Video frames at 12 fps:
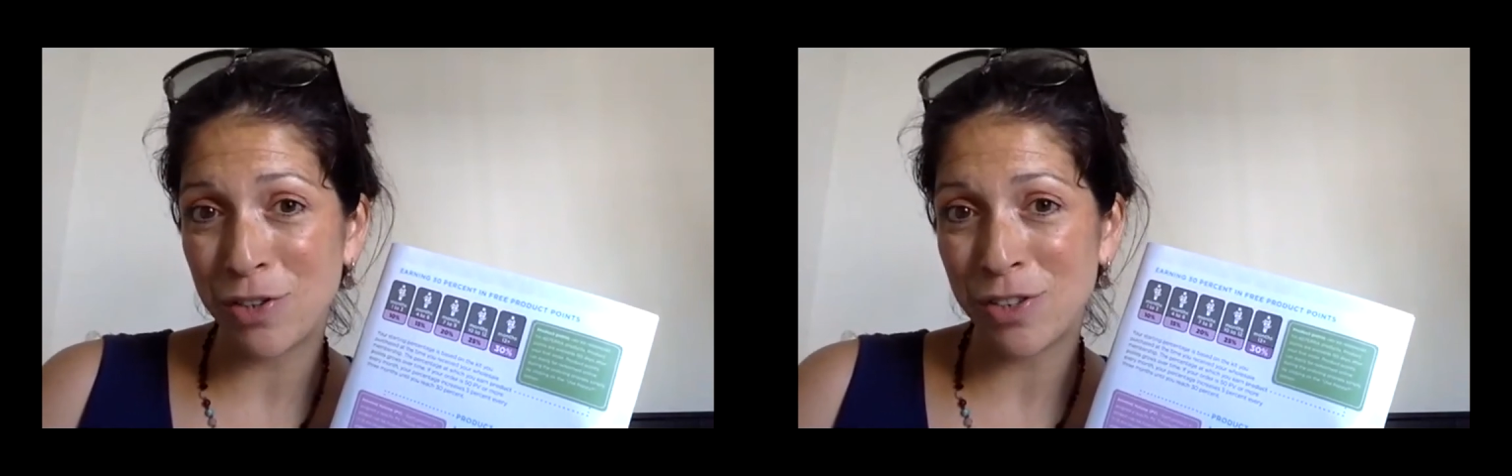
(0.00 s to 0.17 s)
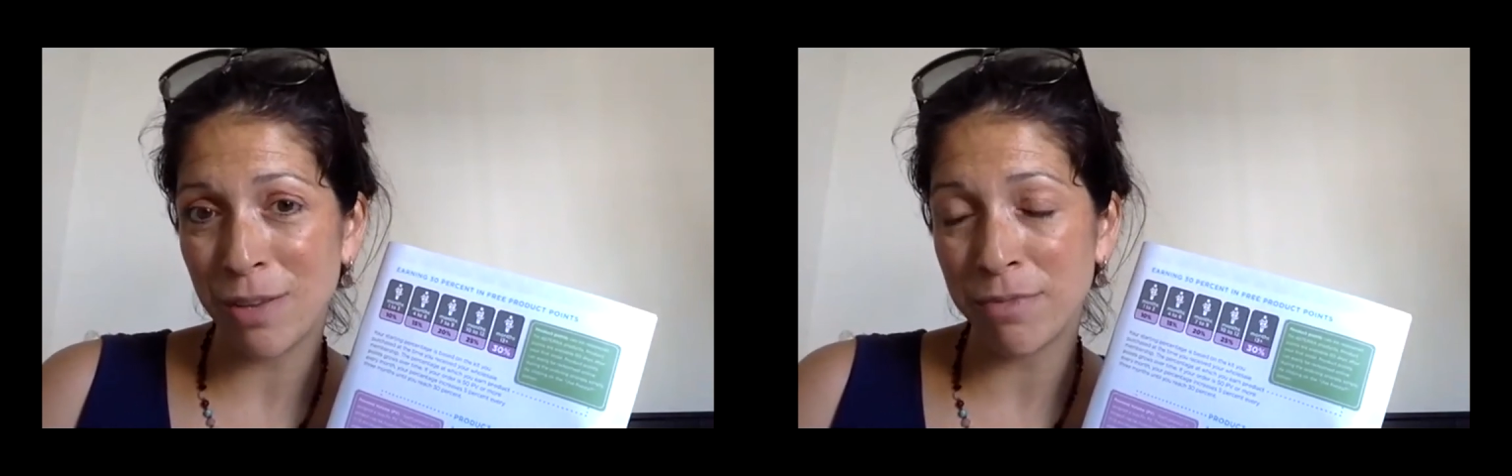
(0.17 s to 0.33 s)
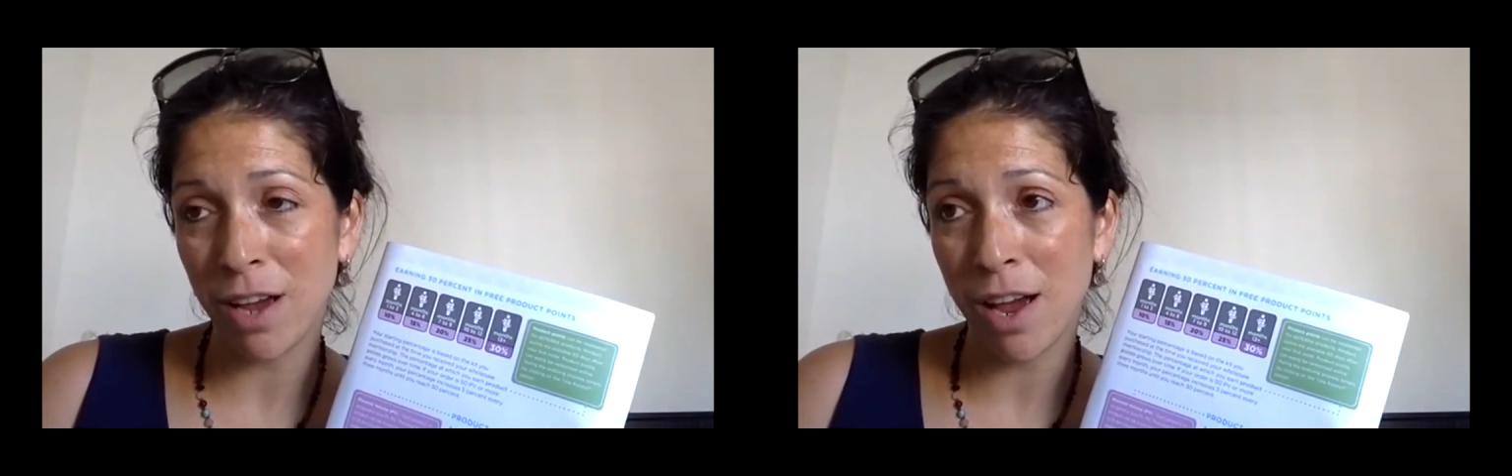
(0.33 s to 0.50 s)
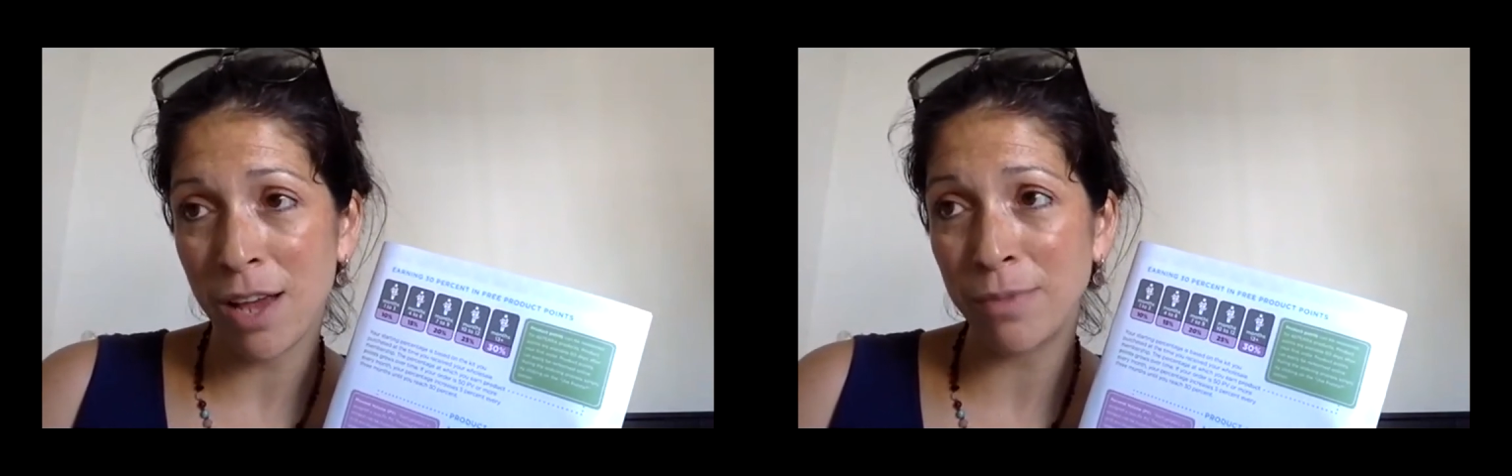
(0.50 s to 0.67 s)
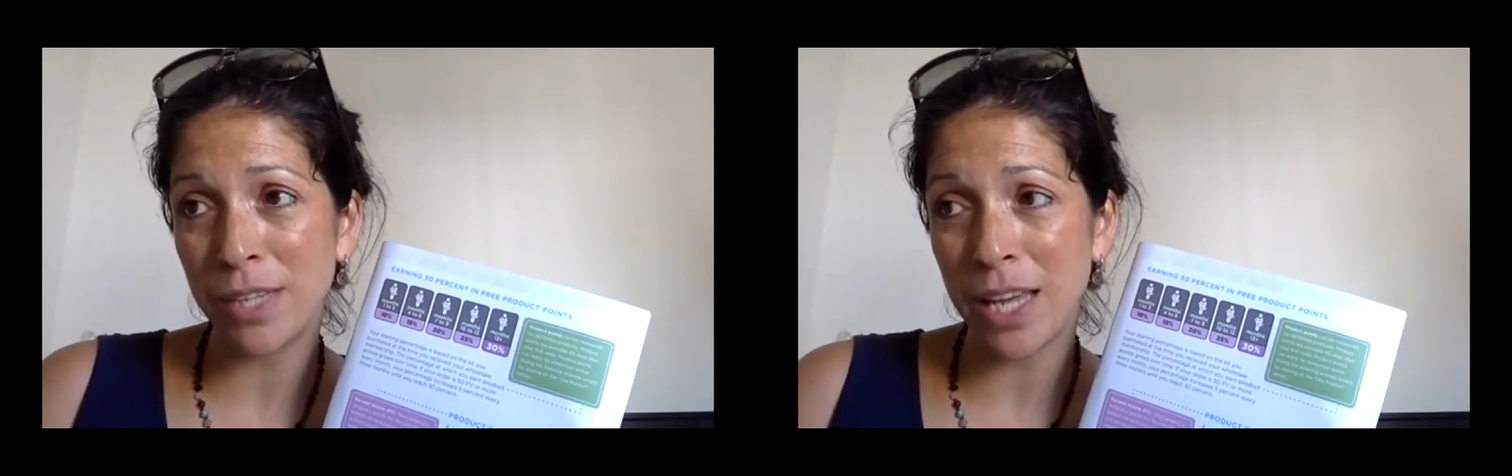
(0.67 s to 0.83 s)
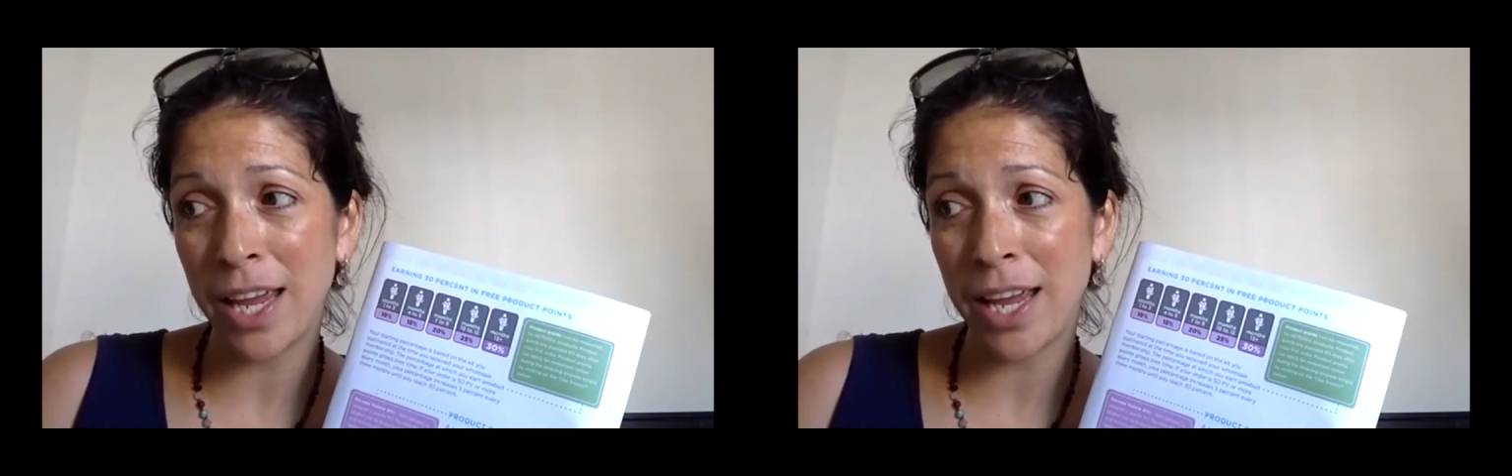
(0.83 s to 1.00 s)

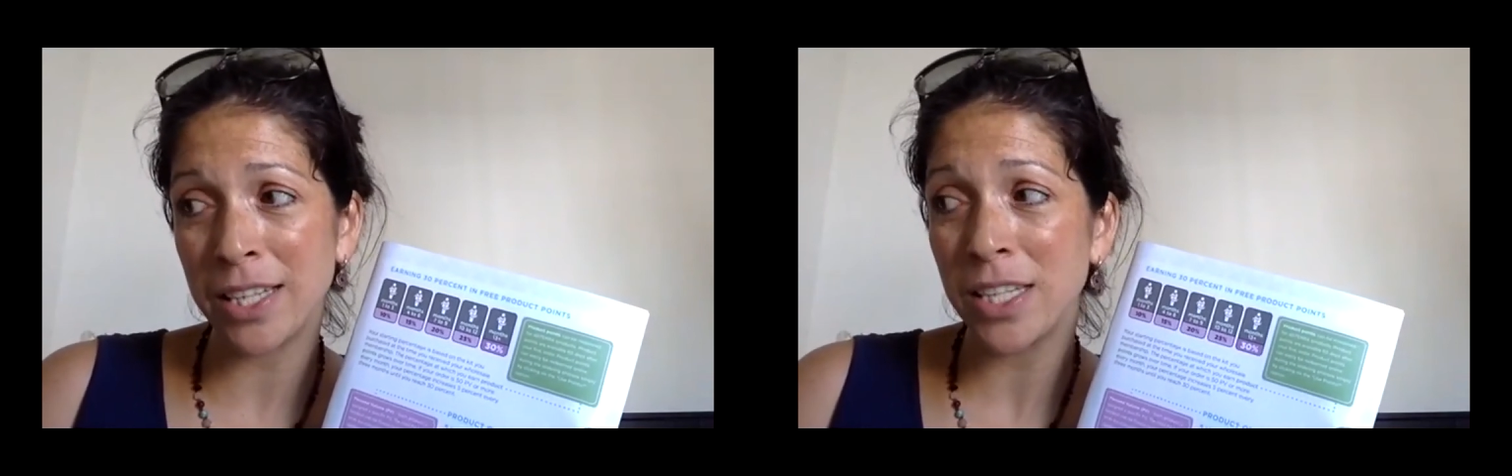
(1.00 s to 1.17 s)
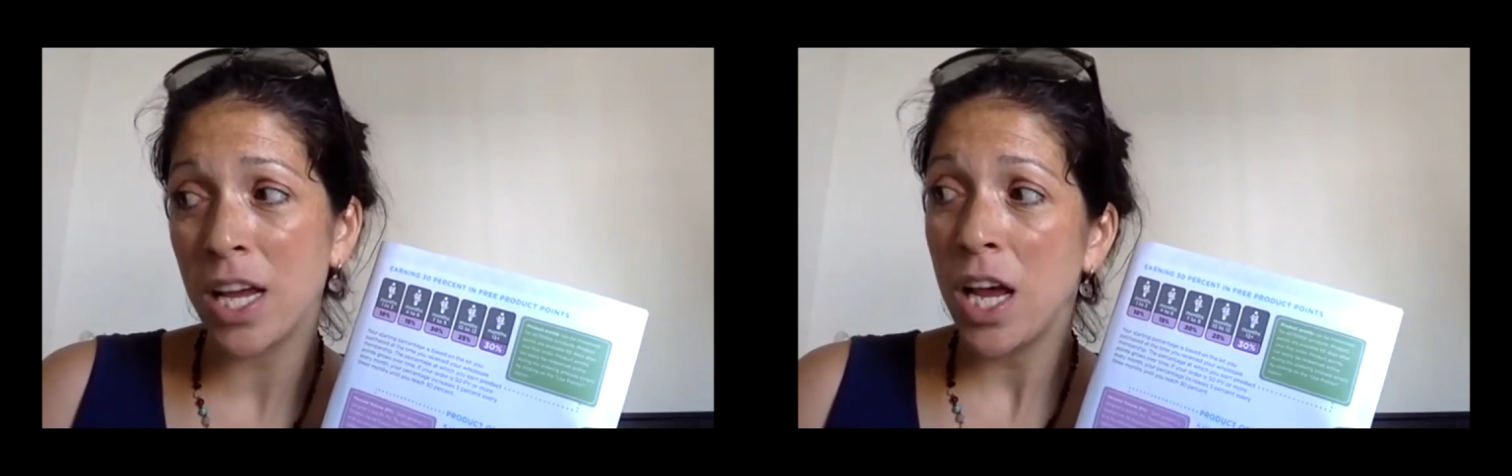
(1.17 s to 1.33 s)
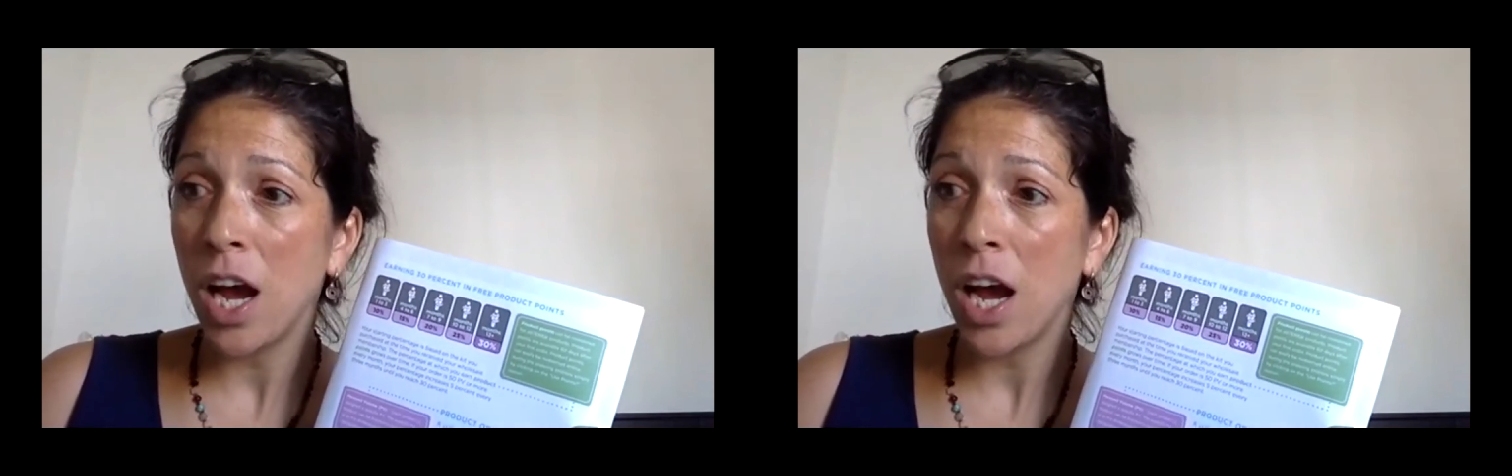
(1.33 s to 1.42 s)
sometimes is